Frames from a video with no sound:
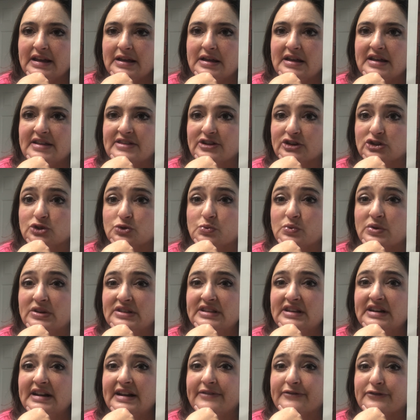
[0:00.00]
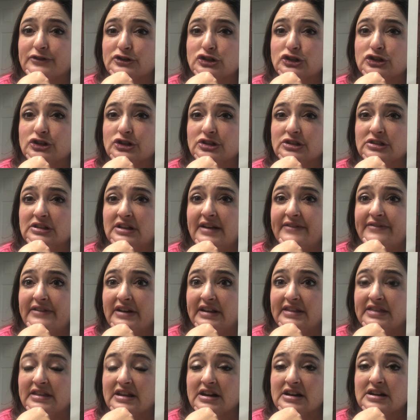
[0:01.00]
And there's one that I for sure love
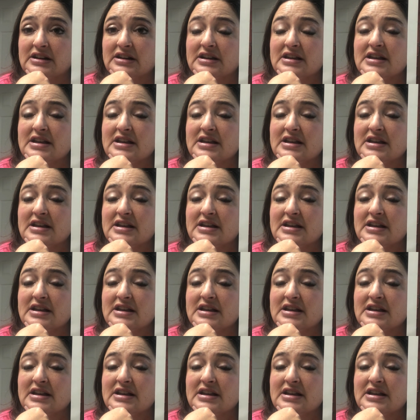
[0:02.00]
on there.